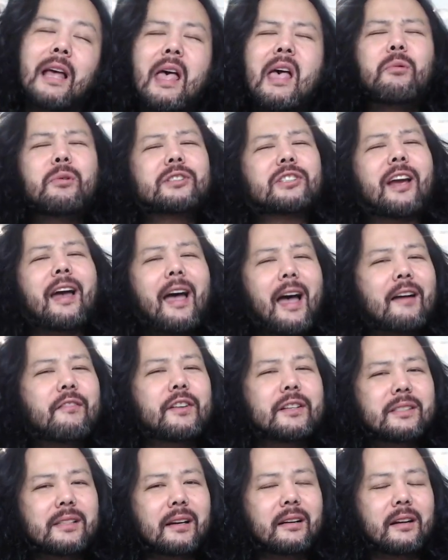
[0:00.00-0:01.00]
which I
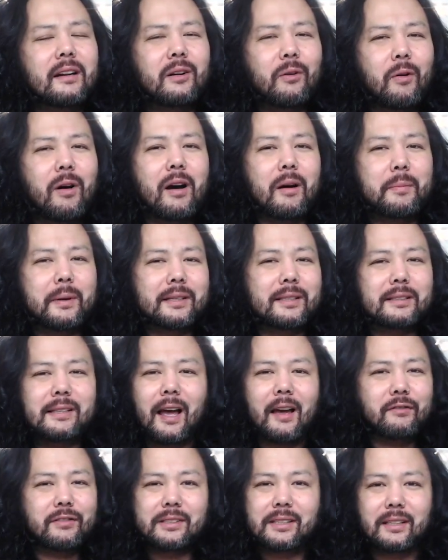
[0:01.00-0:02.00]
haven't done in a while because I
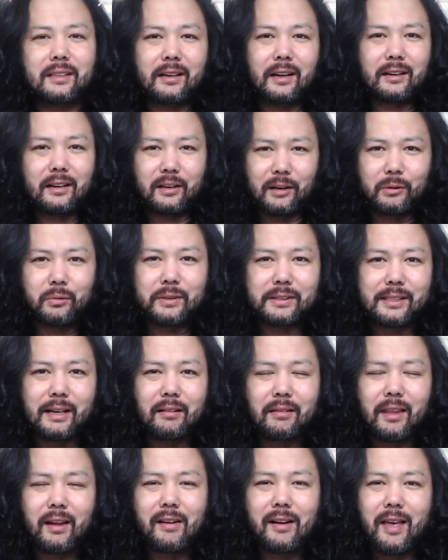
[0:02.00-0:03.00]
haven't seen any good ones
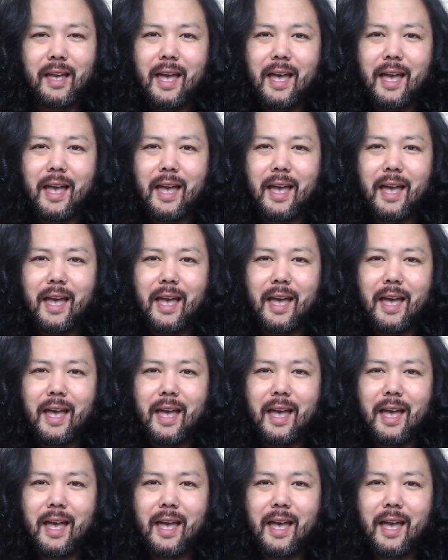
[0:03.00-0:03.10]
out there,